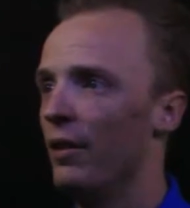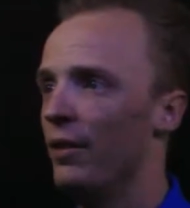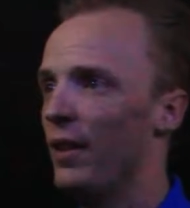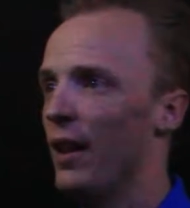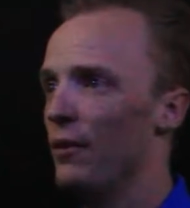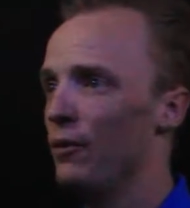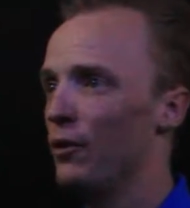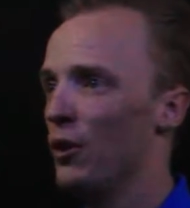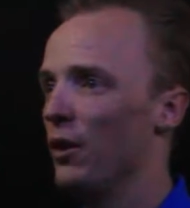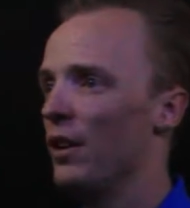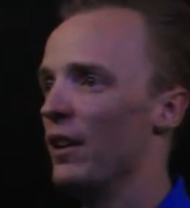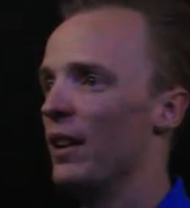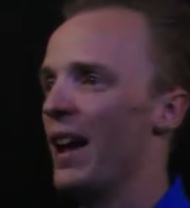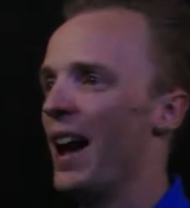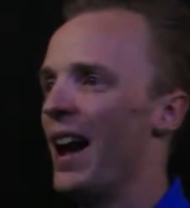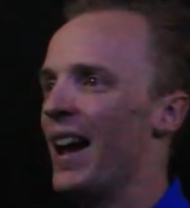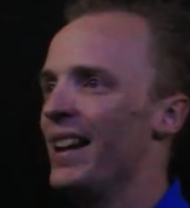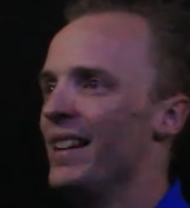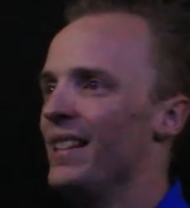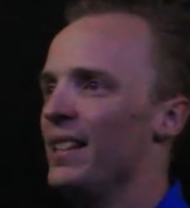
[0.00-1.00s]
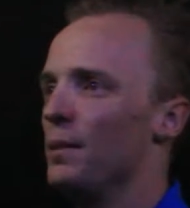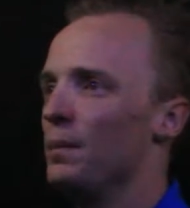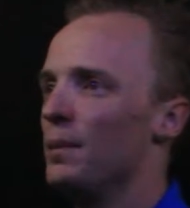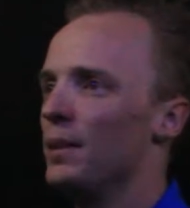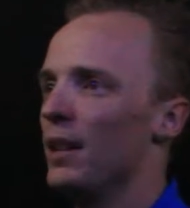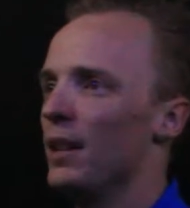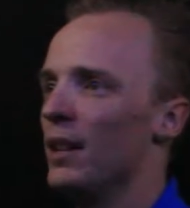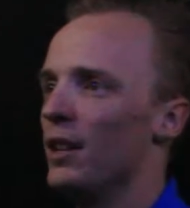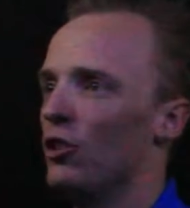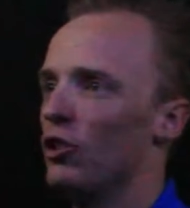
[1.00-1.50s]
they've got an
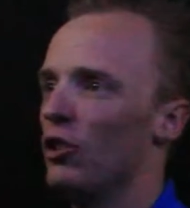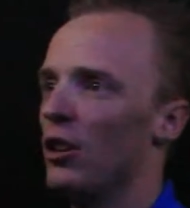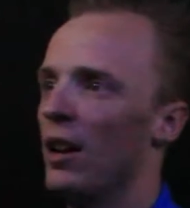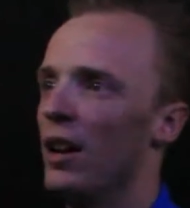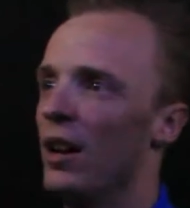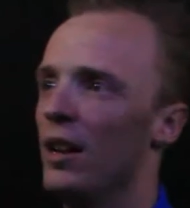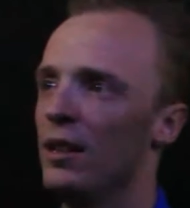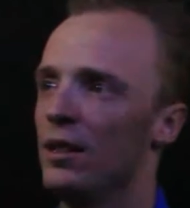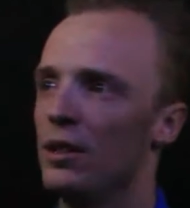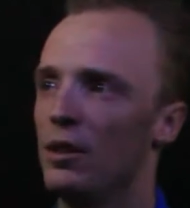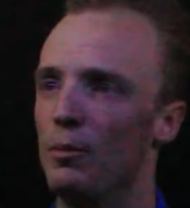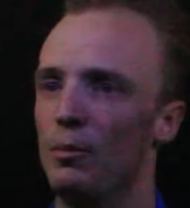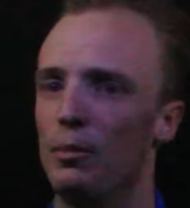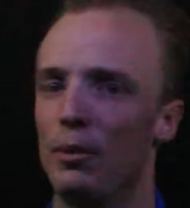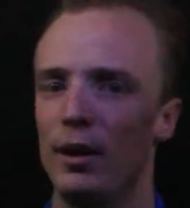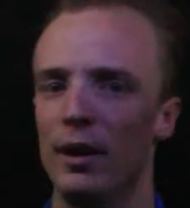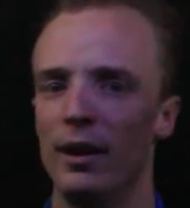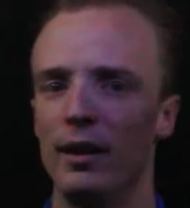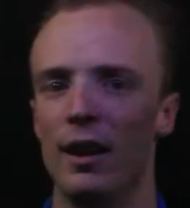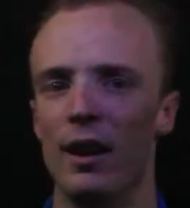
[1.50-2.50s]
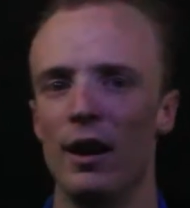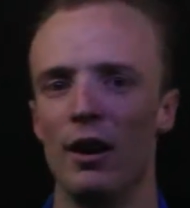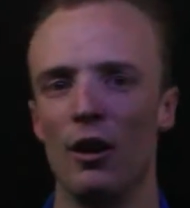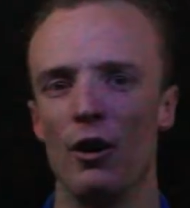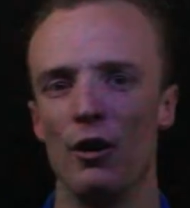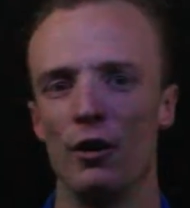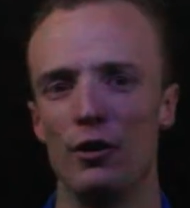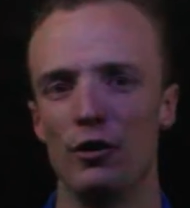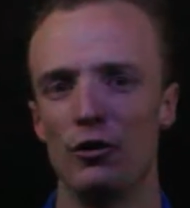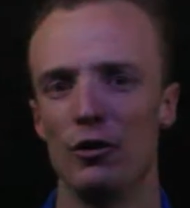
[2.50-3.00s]
80% chance of bringing their
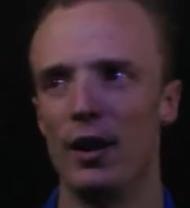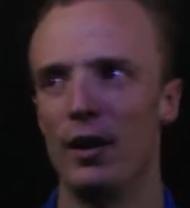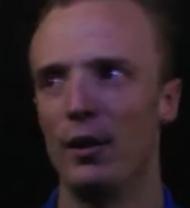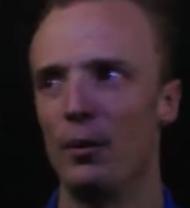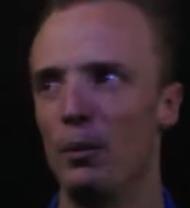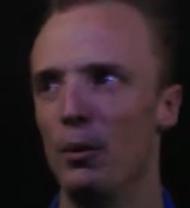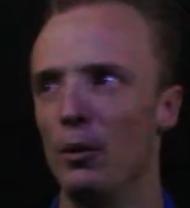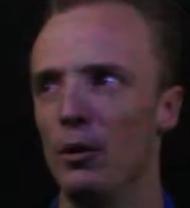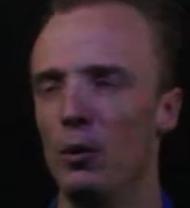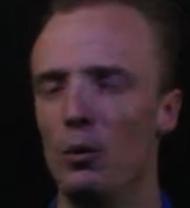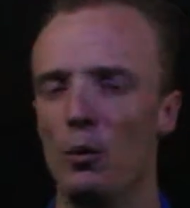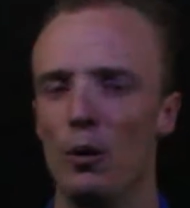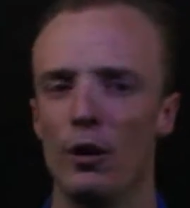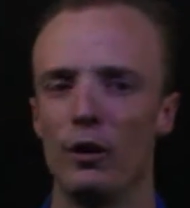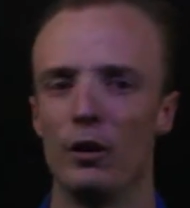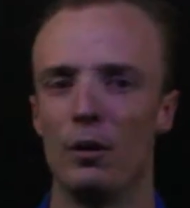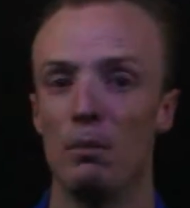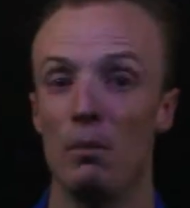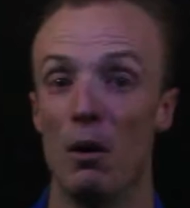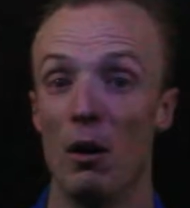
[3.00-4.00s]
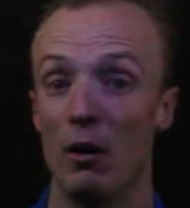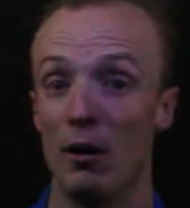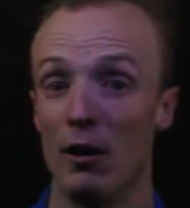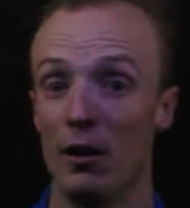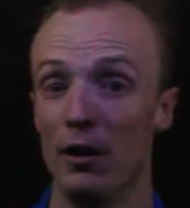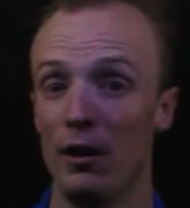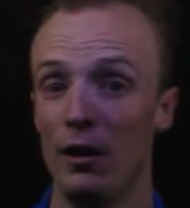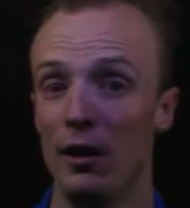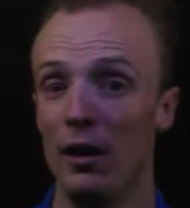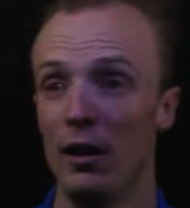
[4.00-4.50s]
own transport to work
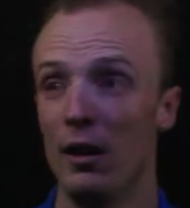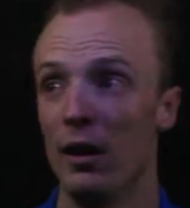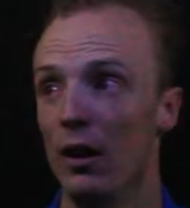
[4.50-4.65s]
tomorrow